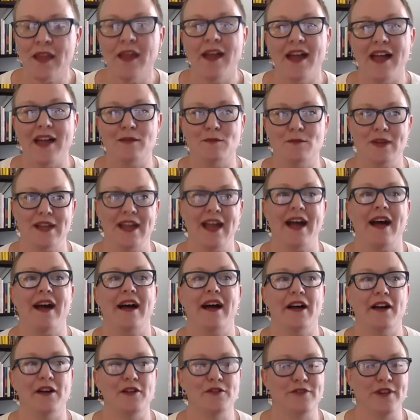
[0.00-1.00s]
And we
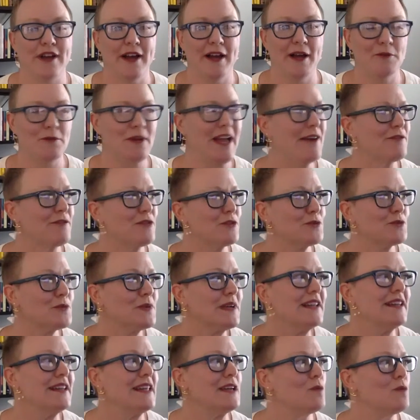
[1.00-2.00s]
have a
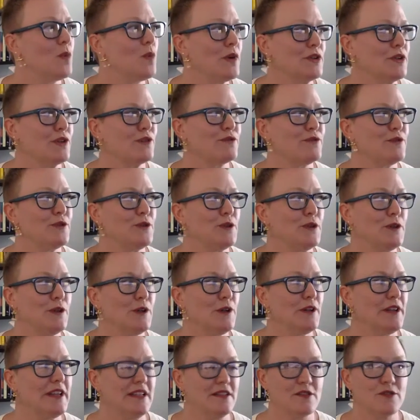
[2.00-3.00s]
really
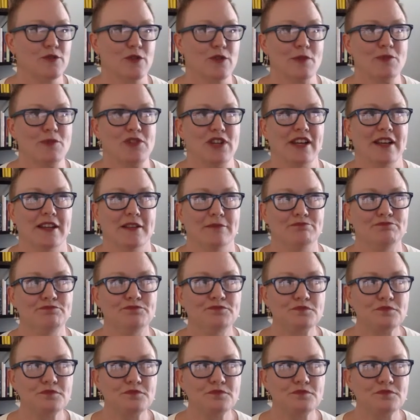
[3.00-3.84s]
wonderful inscription